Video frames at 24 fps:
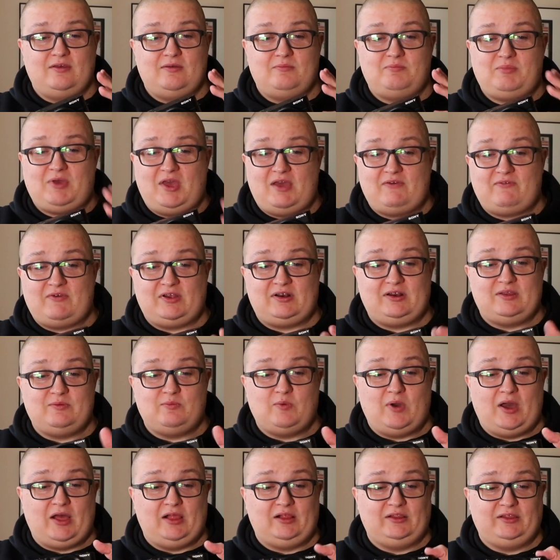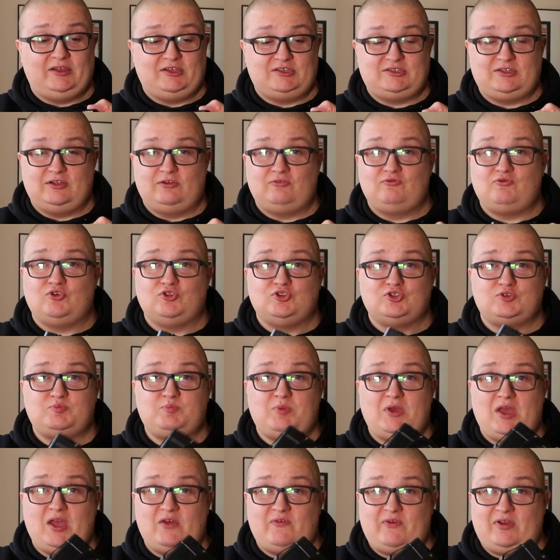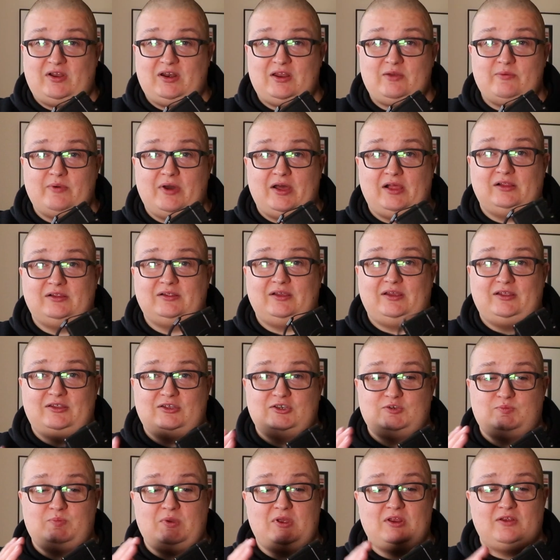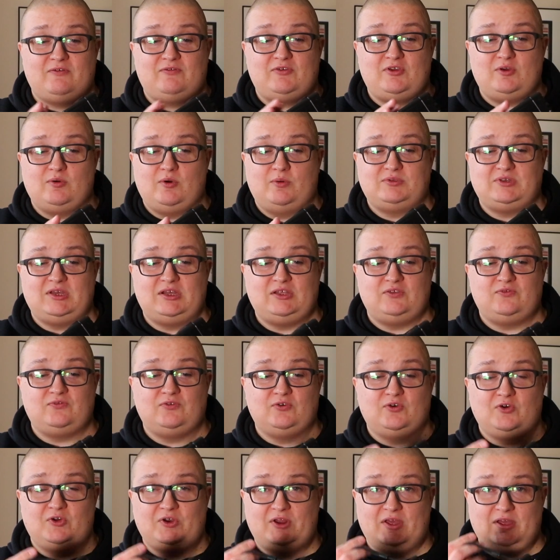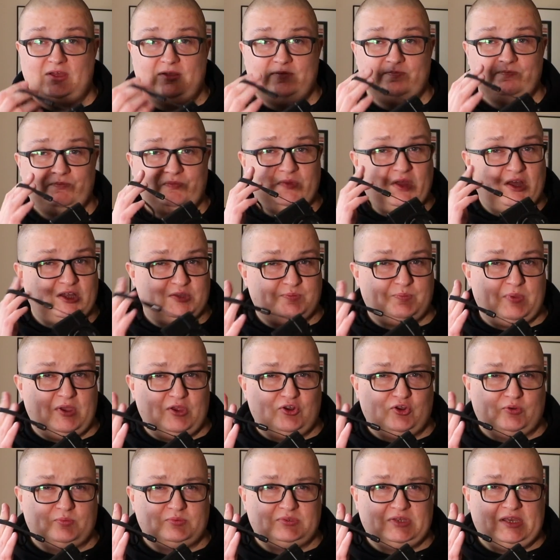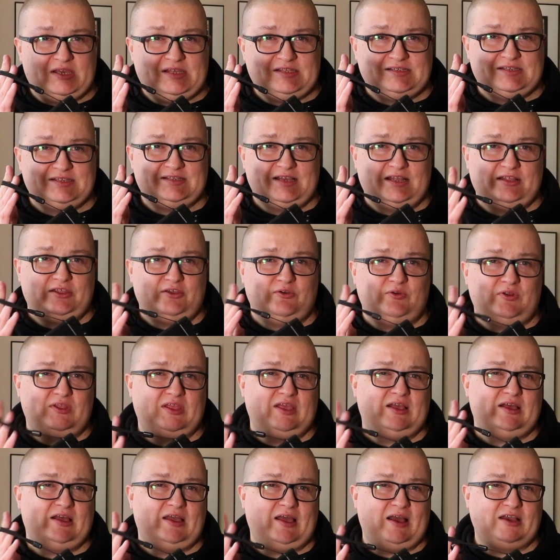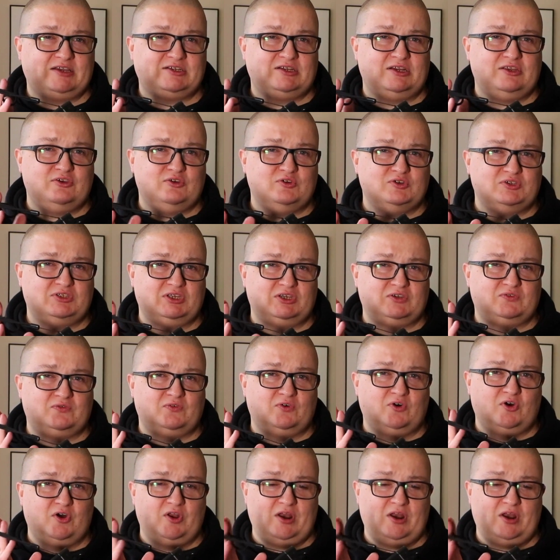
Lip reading: perfectly well. It still runs perfectly well. There's been a few updates for it. It's been updated, and the only thing I actually use this for